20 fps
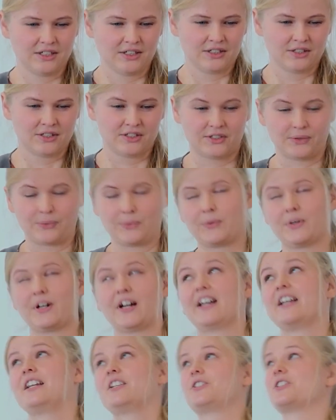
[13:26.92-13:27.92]
So,
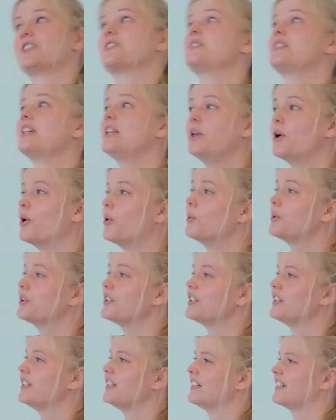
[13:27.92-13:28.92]
and just a
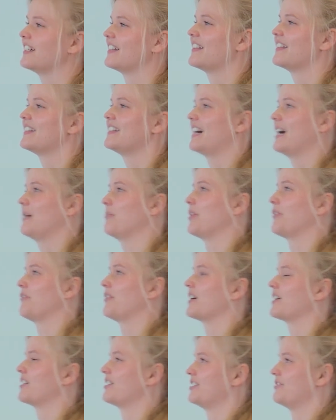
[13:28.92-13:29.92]
note, at the time of
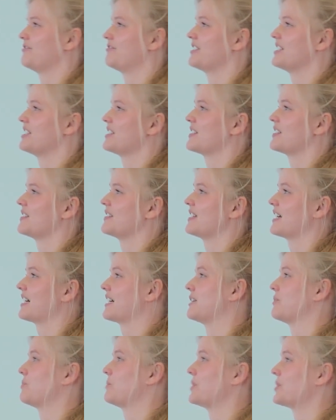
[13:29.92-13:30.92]
the conference, the
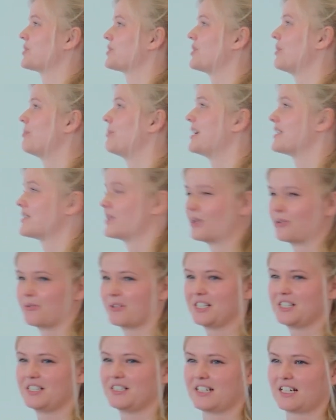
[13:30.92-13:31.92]
second workshop has
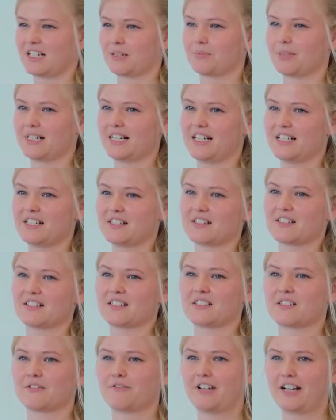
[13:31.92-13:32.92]
already taken place.
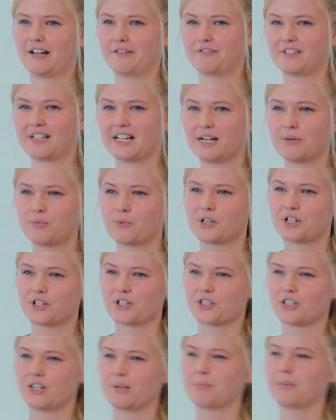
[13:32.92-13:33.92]
It's a 5-day
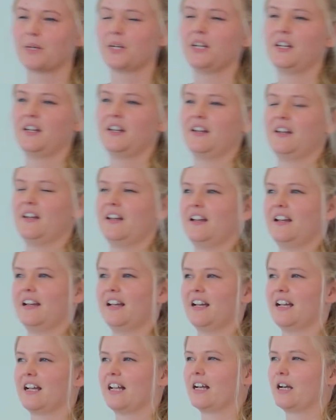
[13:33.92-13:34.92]
workshop,
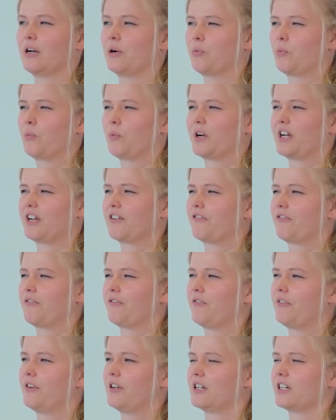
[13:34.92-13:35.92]
and
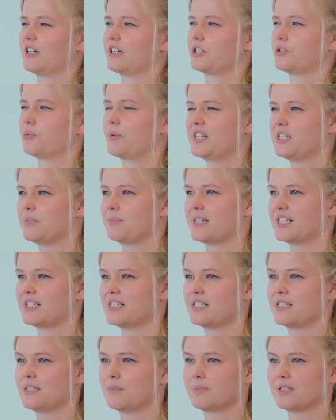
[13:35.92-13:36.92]
with 20
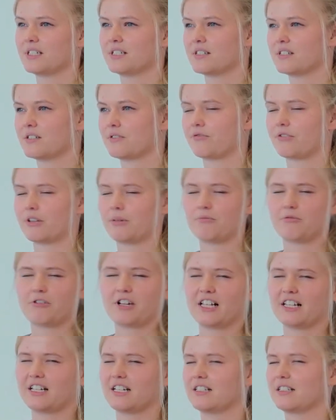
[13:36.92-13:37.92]
participants from
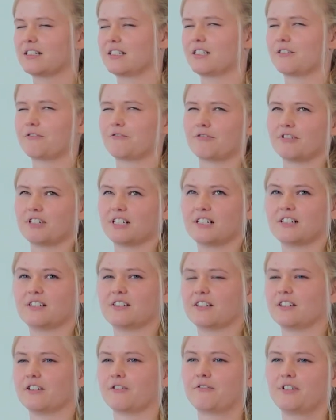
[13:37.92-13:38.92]
really different
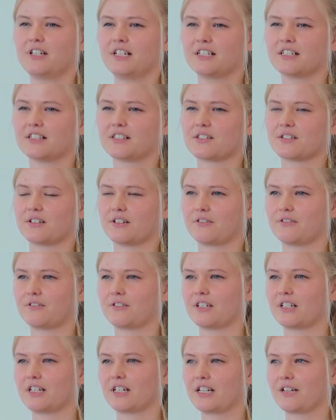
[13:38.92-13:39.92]
fields of
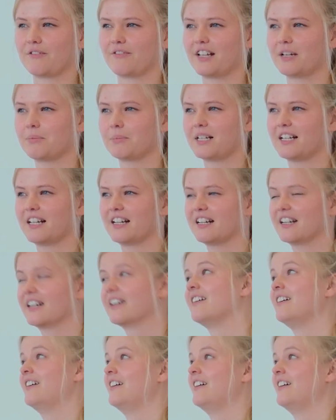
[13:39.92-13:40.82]
event planning.